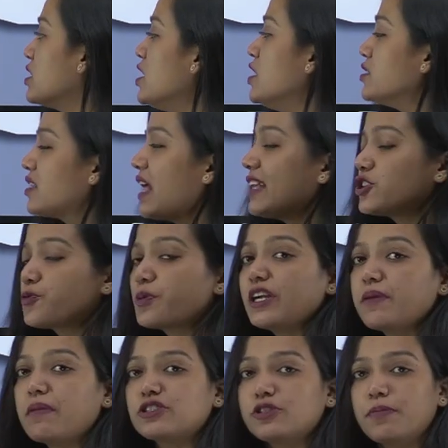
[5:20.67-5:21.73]
That's pretty
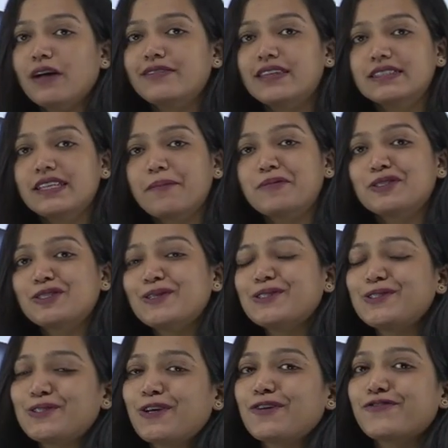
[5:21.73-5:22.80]
much about this episode. Do
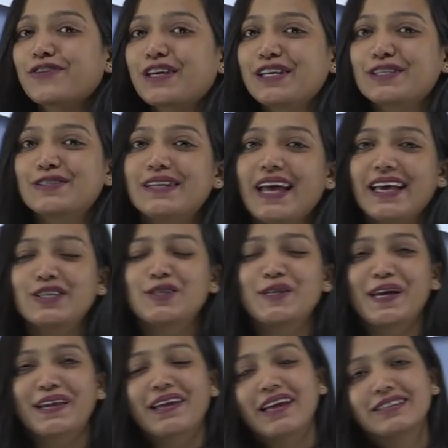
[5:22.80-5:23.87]
not forget to like, share and